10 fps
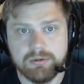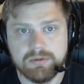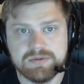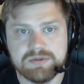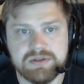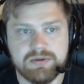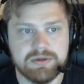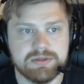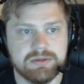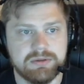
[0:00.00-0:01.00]

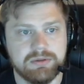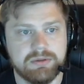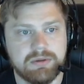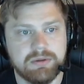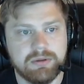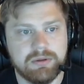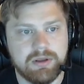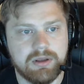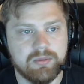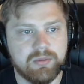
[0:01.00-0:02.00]
Secret.
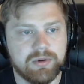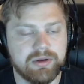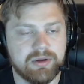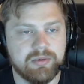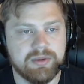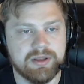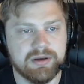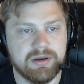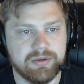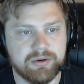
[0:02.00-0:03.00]
And what do you know, we get
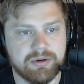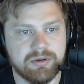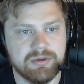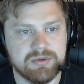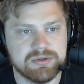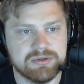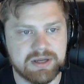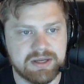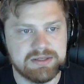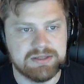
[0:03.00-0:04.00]
another
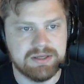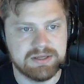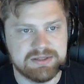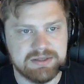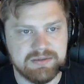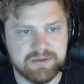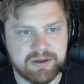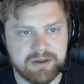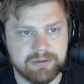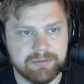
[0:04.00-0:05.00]
user.txt
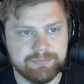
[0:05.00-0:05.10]
file.